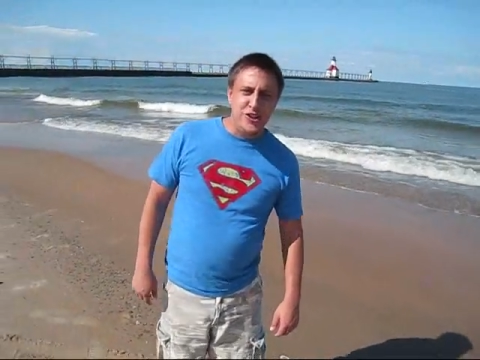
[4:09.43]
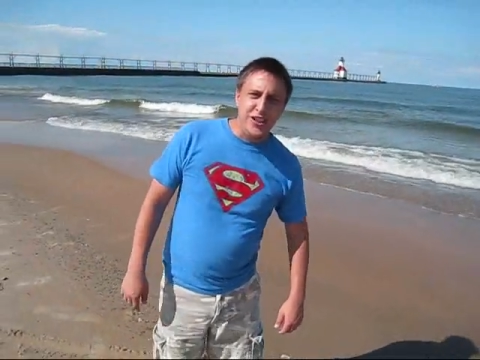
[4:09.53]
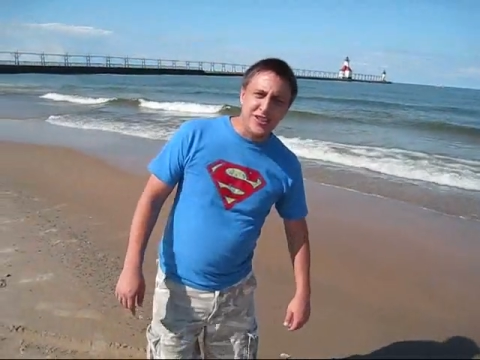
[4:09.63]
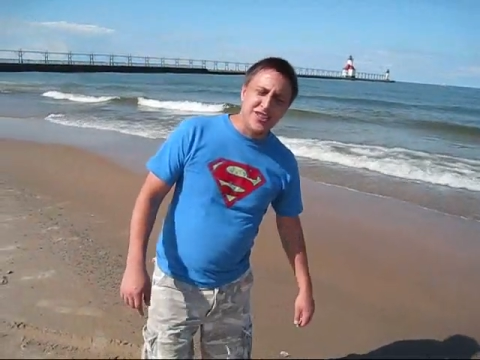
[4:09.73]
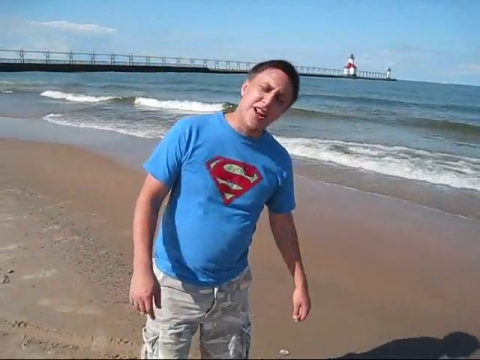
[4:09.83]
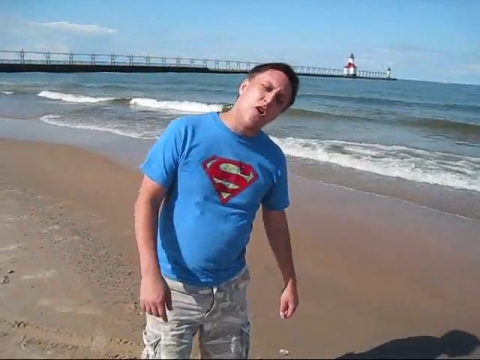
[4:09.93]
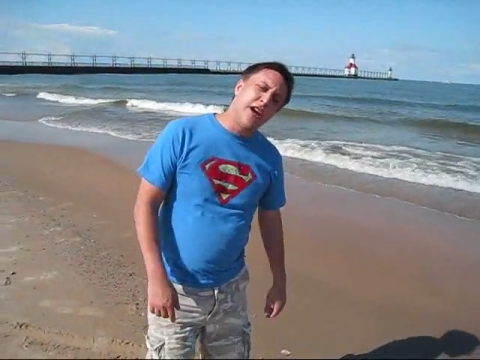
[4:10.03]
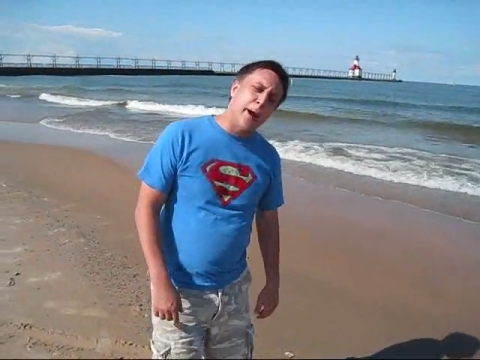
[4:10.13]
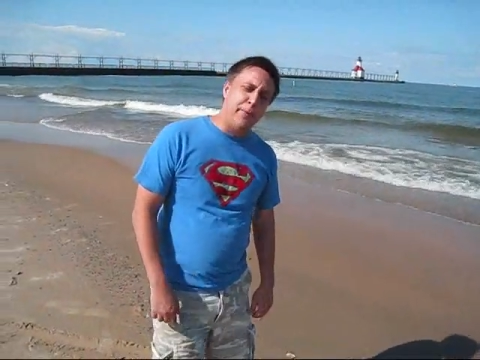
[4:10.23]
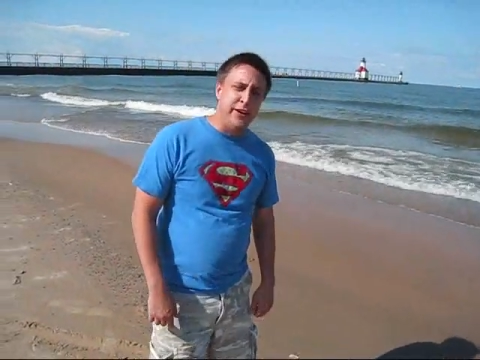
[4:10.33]
Jesus said,
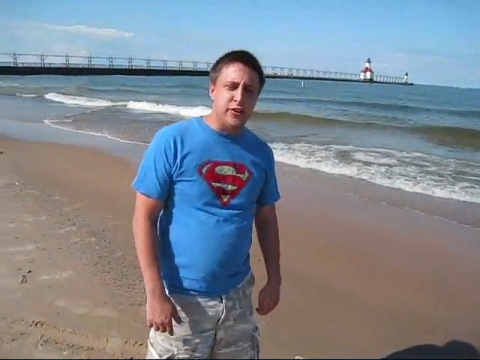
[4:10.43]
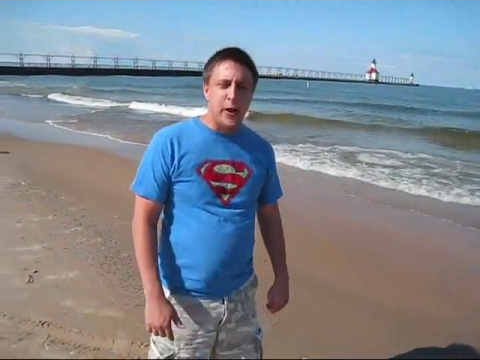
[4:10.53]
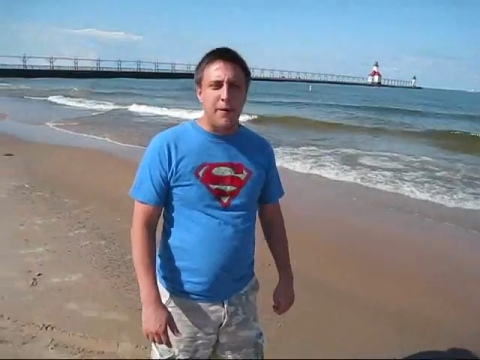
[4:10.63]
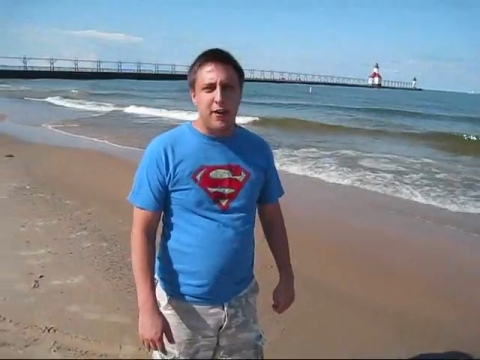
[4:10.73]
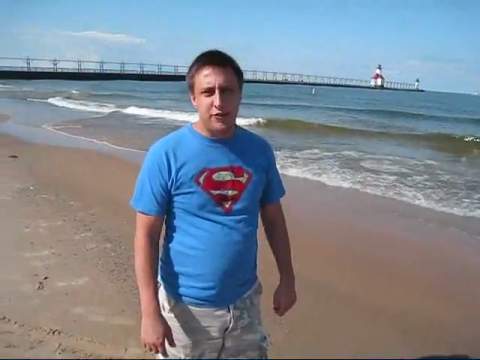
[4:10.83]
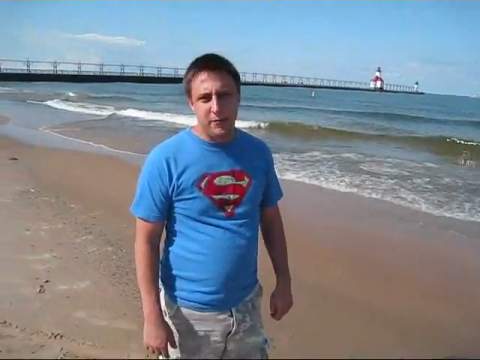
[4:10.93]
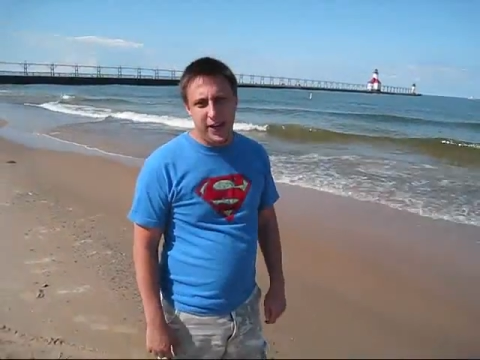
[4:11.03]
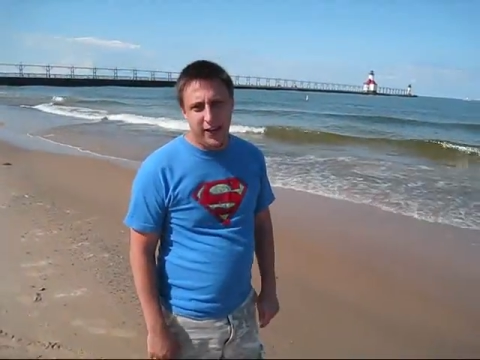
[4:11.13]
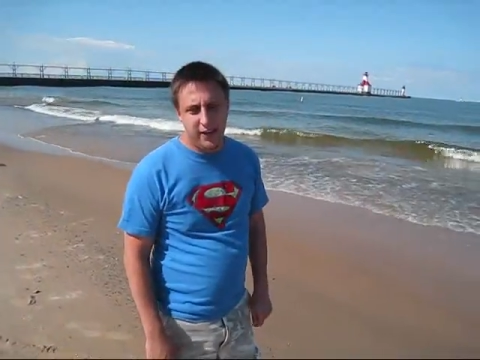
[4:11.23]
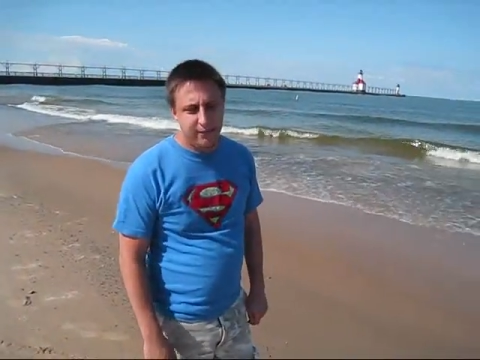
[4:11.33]
"Okay, Peter, come out to
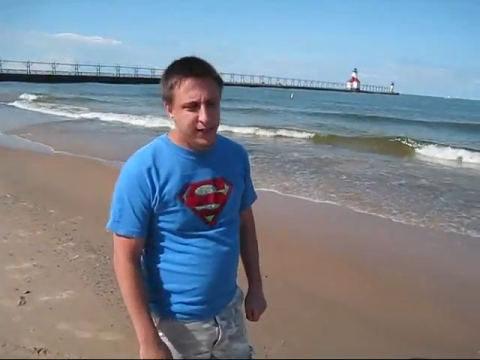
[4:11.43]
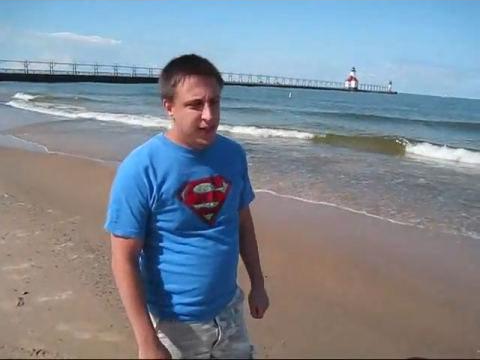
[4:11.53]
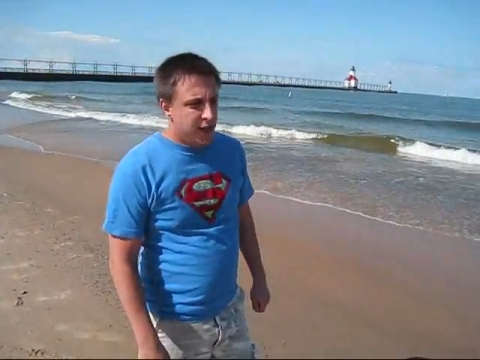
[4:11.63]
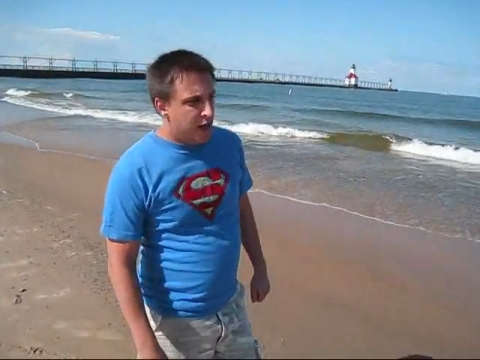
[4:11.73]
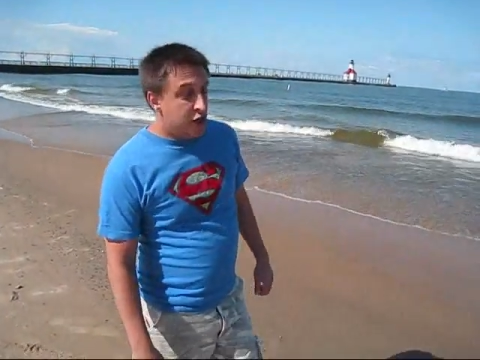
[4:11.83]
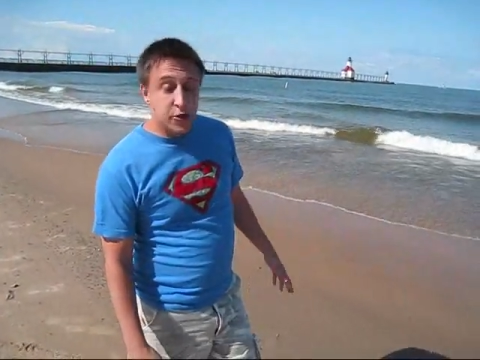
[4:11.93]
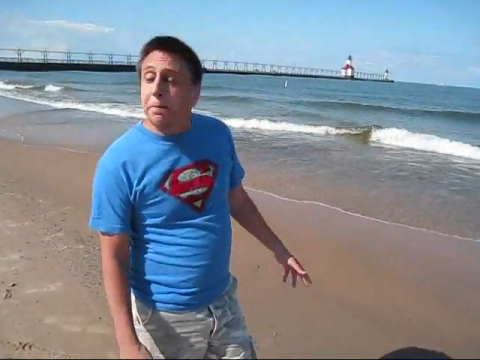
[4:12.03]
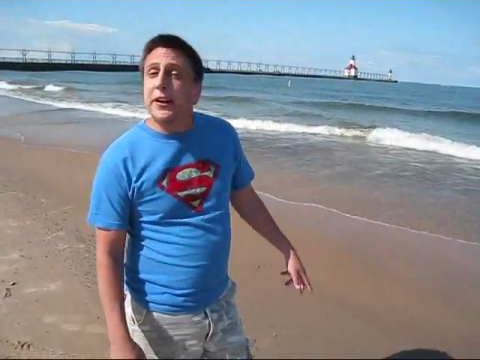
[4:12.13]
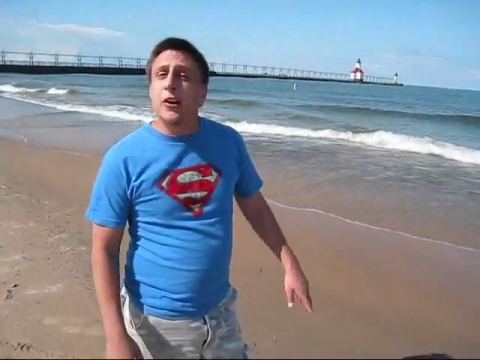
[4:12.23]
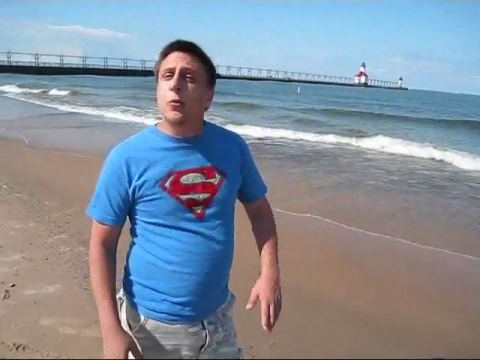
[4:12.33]
me." So
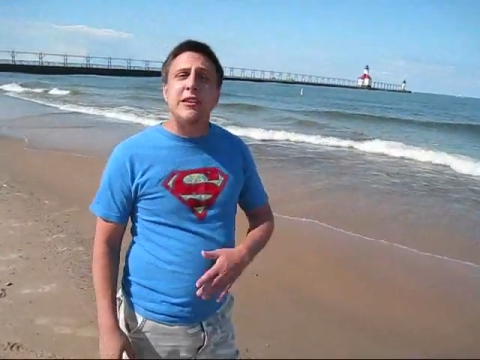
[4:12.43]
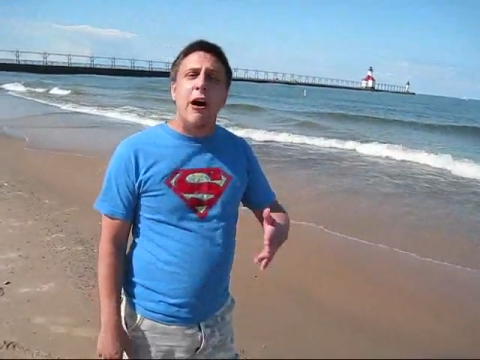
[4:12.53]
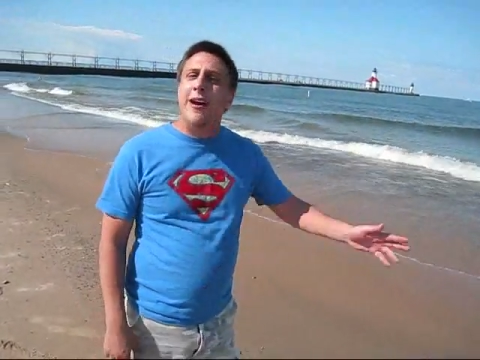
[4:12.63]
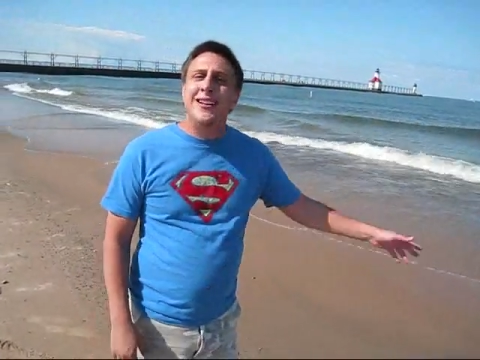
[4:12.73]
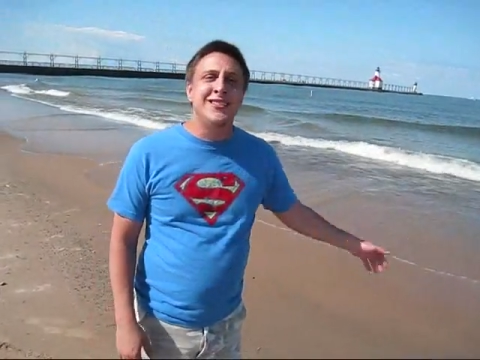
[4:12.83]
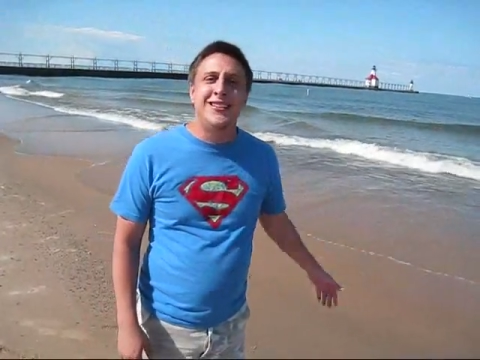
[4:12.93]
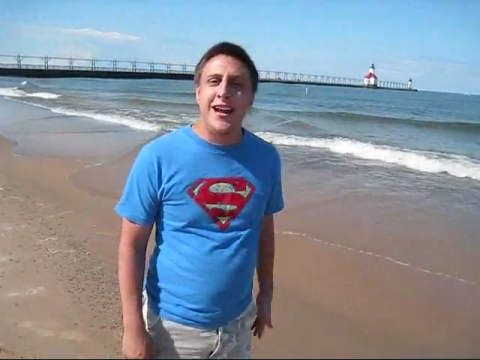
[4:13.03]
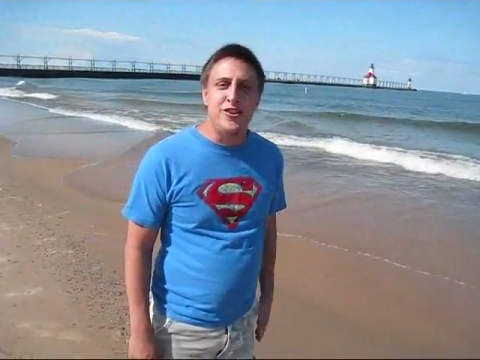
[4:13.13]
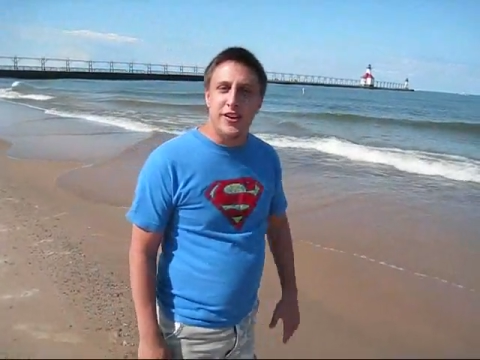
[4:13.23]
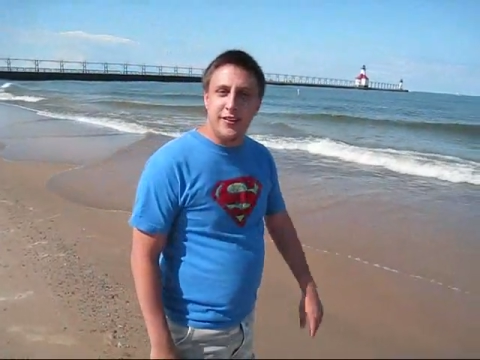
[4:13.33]
Peter, without
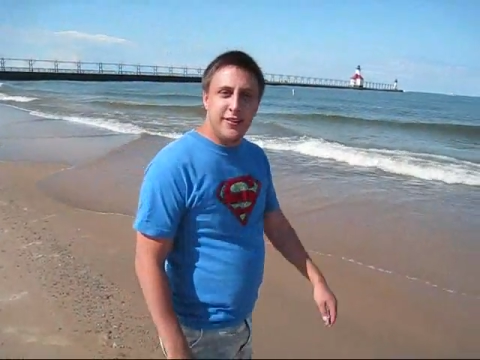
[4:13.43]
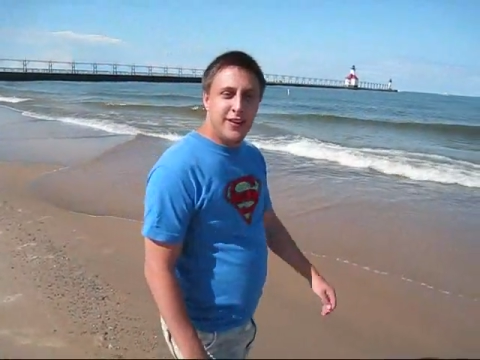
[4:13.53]
hesitation,